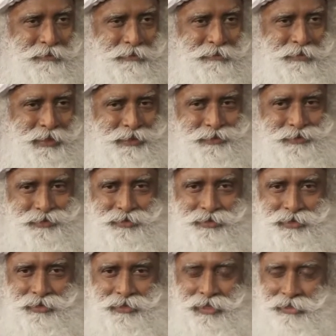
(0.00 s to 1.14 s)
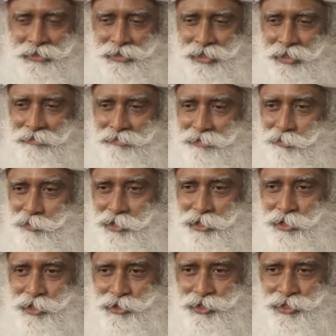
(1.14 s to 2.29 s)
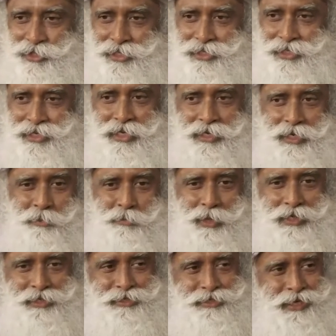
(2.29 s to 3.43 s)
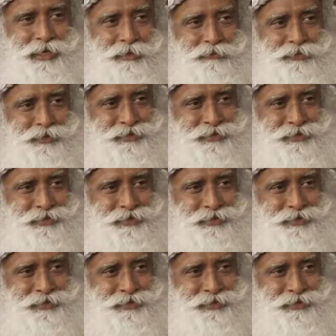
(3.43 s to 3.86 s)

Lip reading: Because that's safe and within the city and I can get back in time for